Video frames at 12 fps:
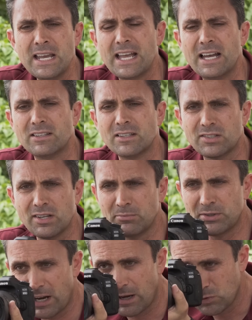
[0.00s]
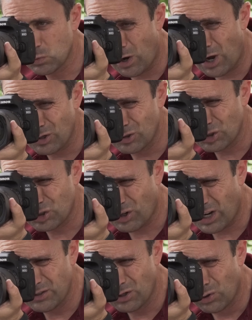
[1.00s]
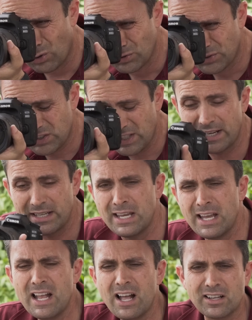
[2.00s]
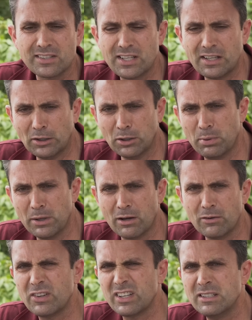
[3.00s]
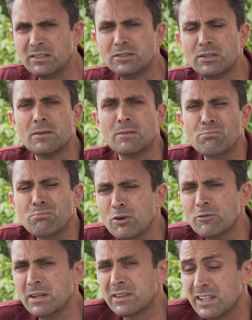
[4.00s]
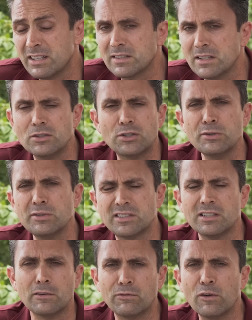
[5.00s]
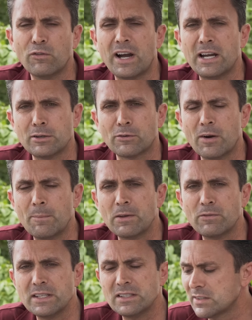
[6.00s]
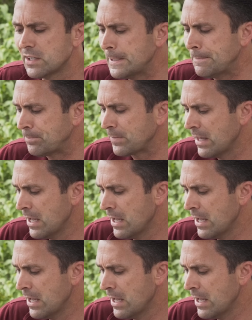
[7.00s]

And then sometimes while you're just trying to hold steady, I'll see a little bit of movement that is induced in the viewfinder from the VC.